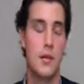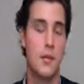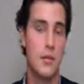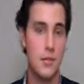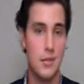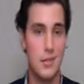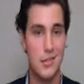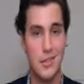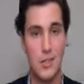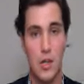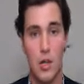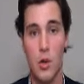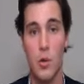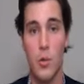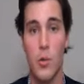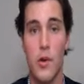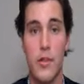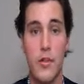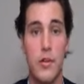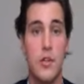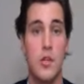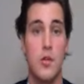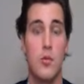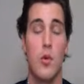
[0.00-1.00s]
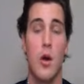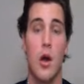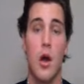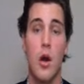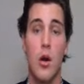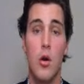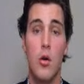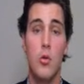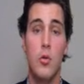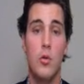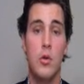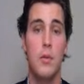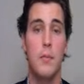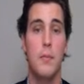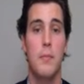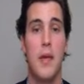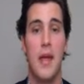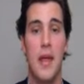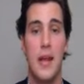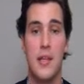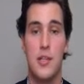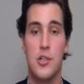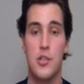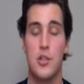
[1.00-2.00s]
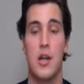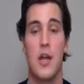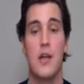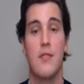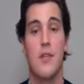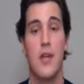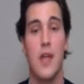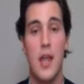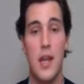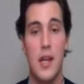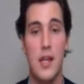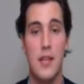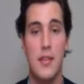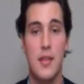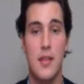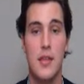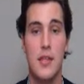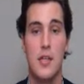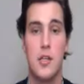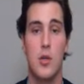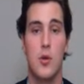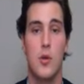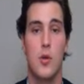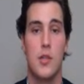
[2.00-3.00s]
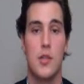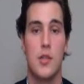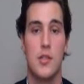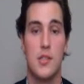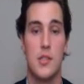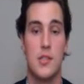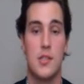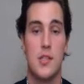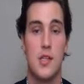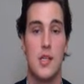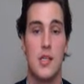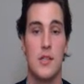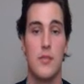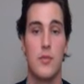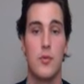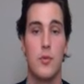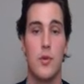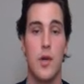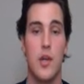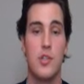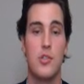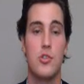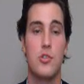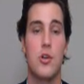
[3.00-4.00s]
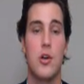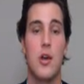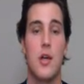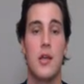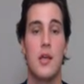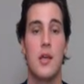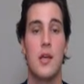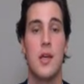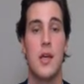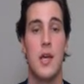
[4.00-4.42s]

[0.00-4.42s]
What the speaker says: So, whether you own, a manager, have anything to do with the success of a restaurant,